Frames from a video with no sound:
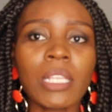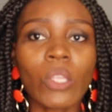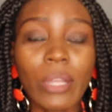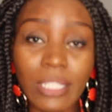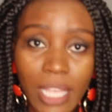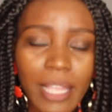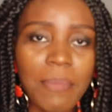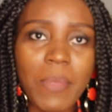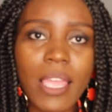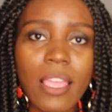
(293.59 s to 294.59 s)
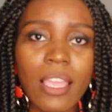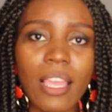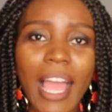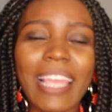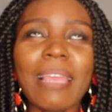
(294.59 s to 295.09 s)
So it took
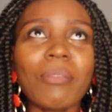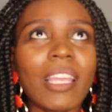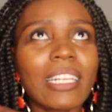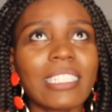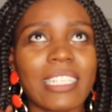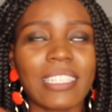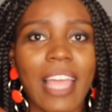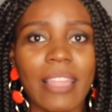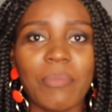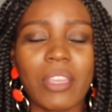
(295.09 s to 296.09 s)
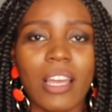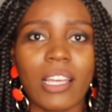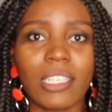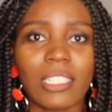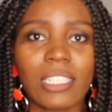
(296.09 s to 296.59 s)
me, I keep looking to the side
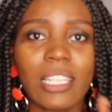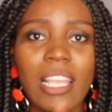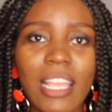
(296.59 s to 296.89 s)
because